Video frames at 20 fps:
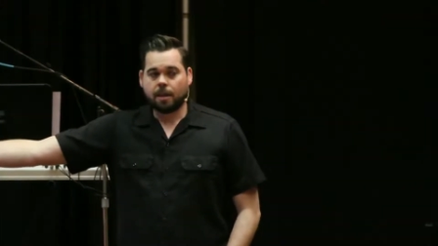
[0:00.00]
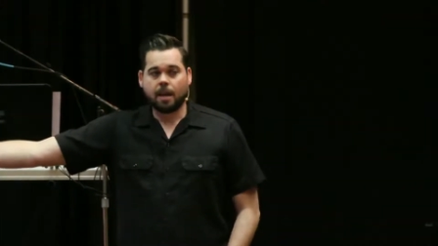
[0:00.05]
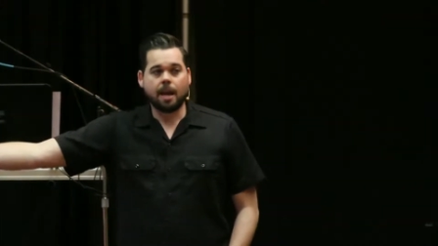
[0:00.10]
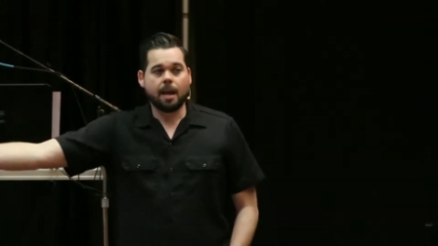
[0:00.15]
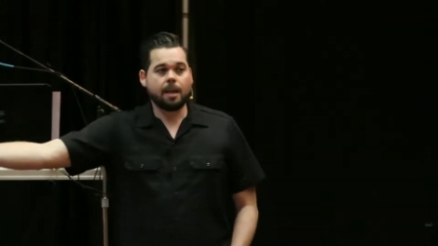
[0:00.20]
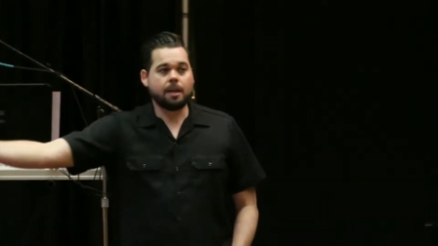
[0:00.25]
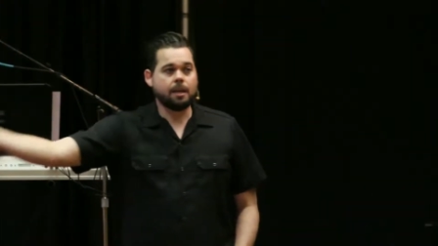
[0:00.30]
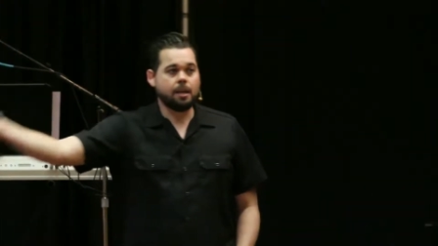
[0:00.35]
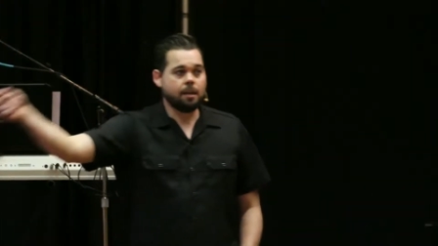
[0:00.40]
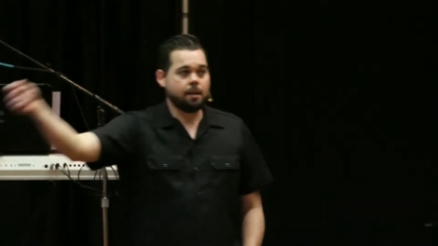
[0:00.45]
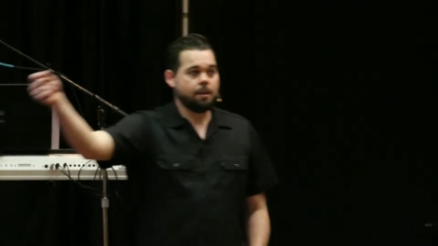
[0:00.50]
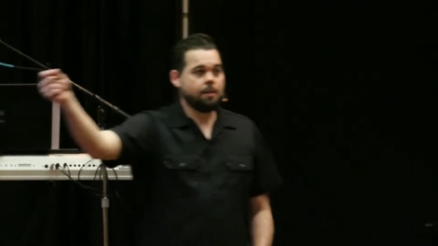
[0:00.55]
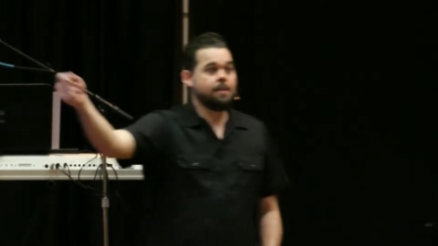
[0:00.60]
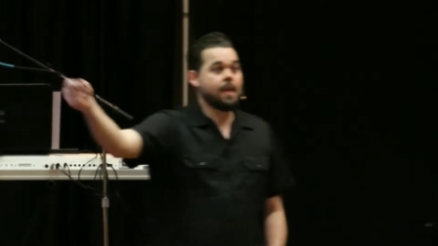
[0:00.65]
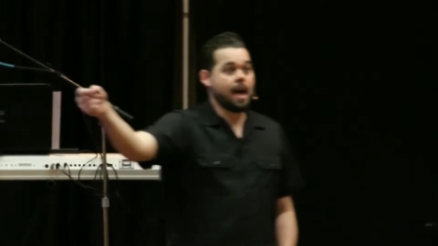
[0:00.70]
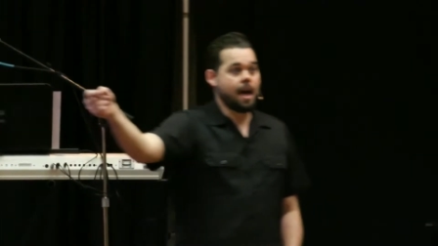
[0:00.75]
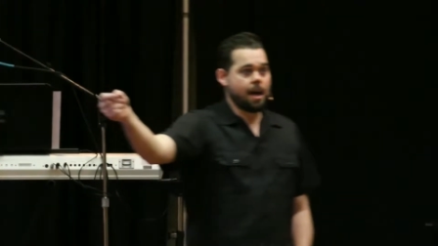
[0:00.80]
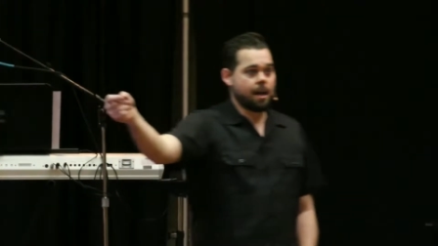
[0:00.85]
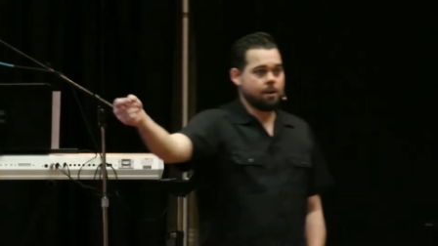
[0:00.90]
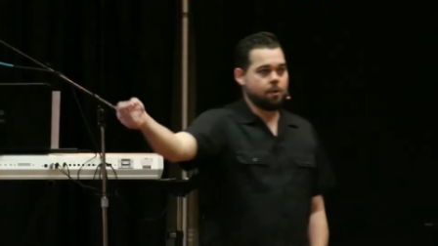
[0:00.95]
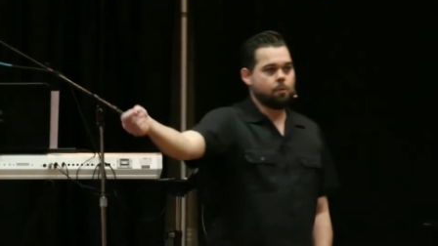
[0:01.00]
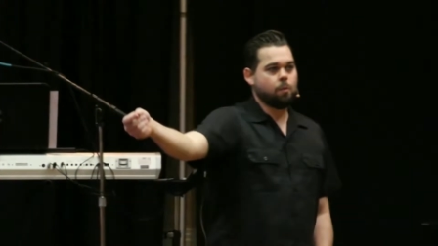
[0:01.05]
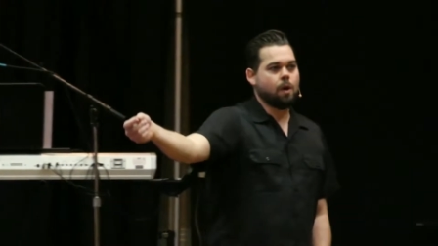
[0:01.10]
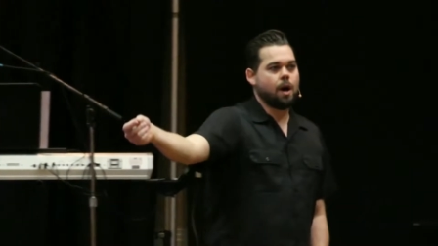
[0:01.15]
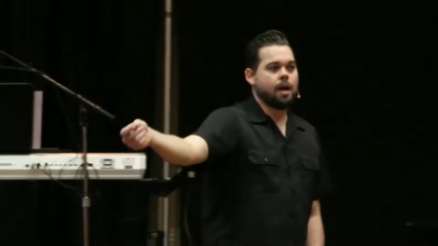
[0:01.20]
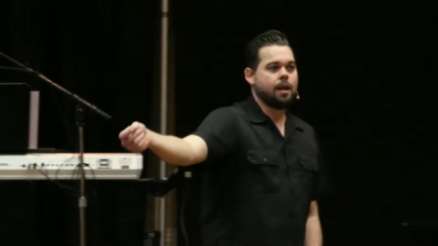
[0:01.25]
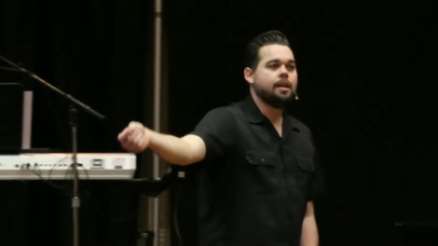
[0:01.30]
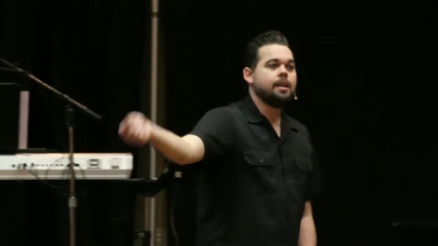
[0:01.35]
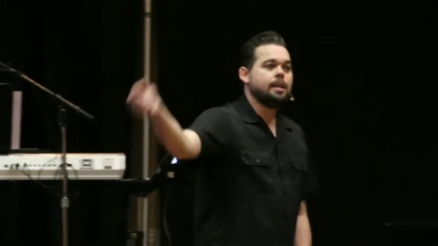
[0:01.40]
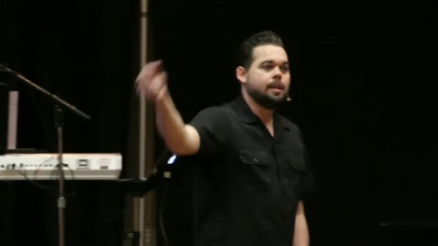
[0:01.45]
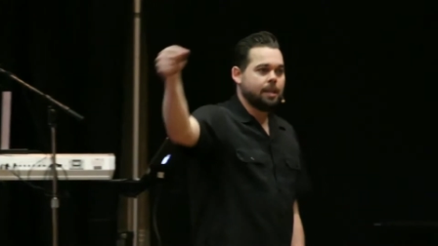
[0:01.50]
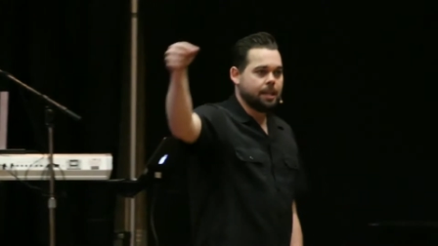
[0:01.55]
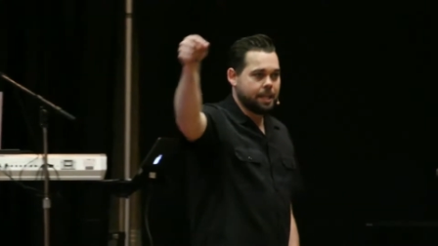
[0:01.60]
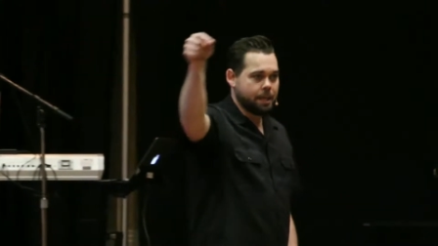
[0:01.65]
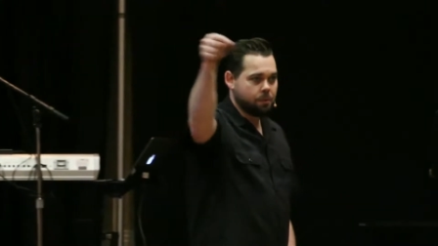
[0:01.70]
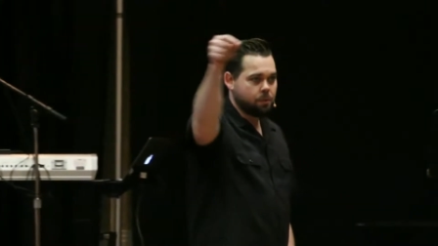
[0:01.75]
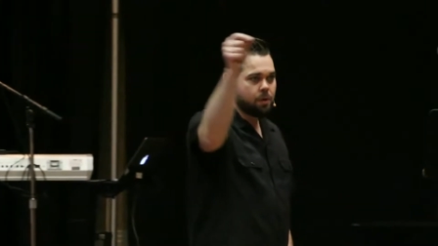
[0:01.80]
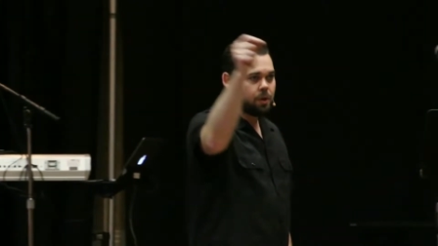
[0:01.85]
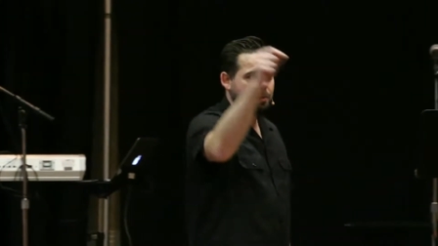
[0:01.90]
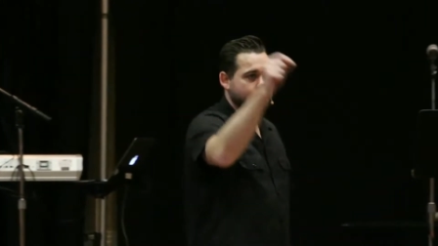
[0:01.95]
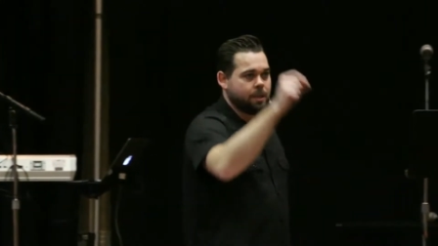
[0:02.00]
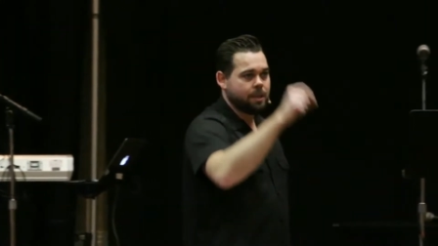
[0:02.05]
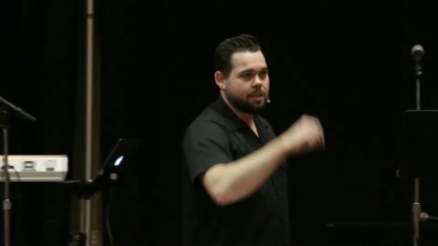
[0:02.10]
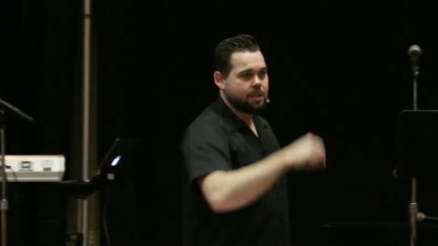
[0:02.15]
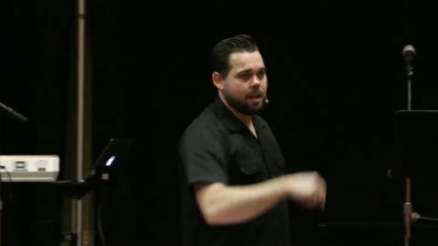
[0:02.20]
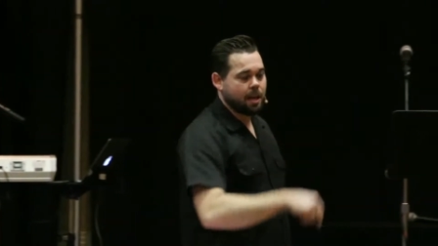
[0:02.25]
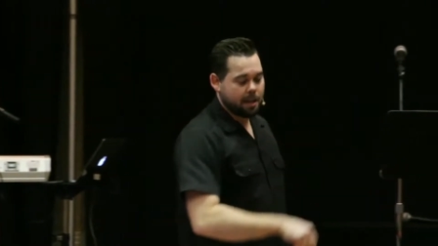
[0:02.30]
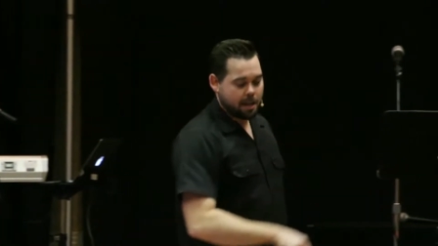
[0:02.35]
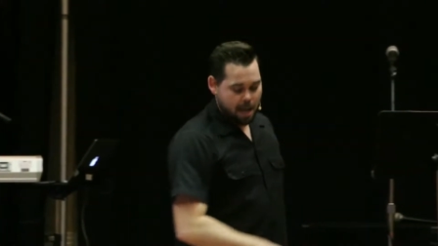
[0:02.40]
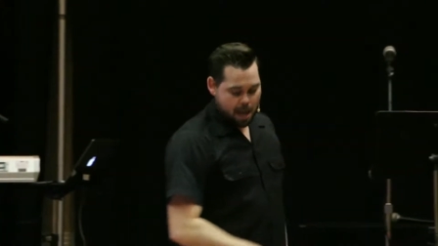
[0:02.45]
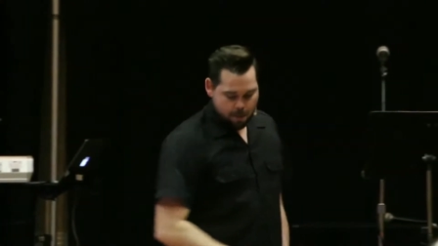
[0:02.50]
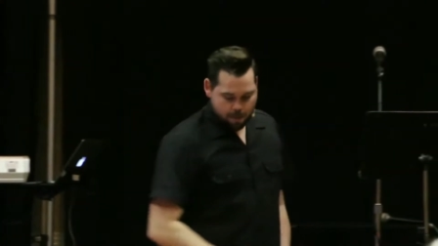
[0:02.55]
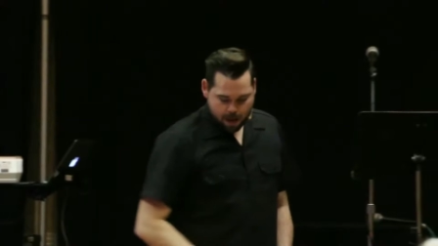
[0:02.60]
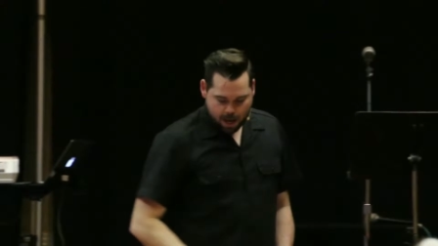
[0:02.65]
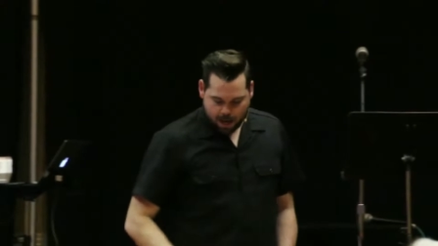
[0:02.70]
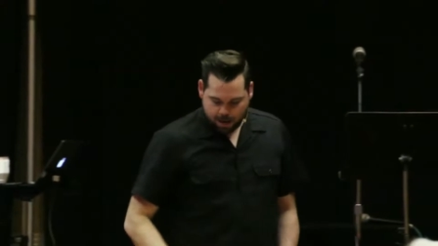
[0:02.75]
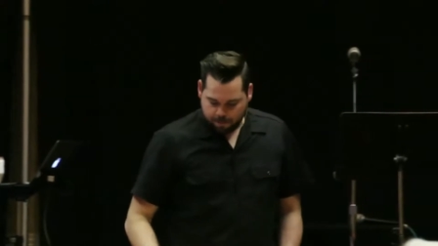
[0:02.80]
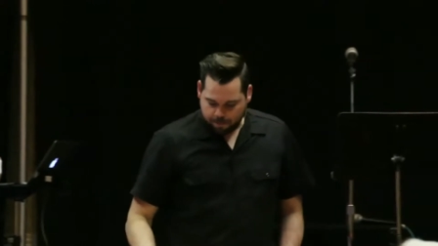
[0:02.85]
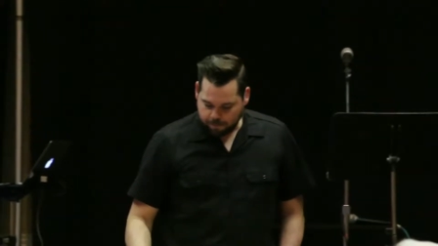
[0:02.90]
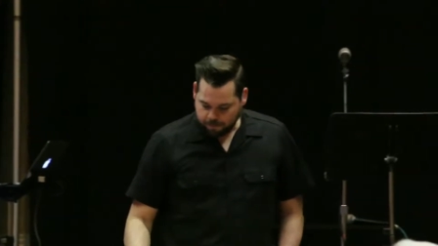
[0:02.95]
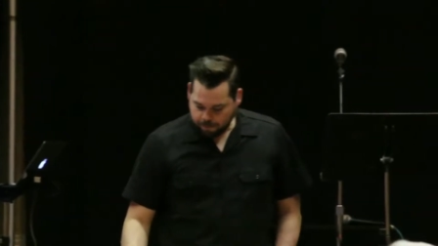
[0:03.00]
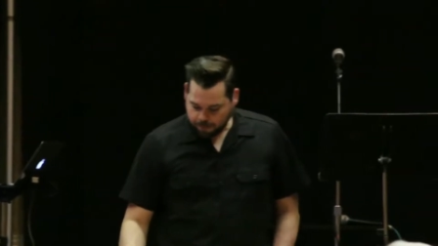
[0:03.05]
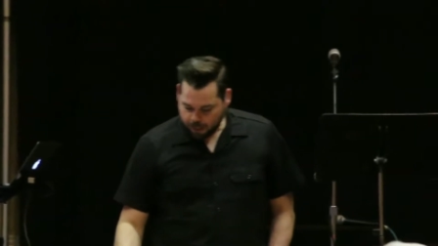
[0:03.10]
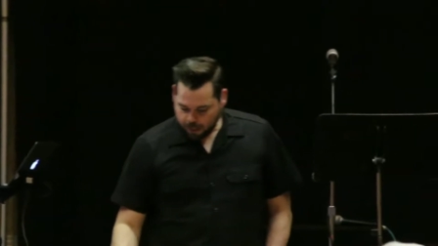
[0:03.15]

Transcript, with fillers: And then what? It will be done. Amen.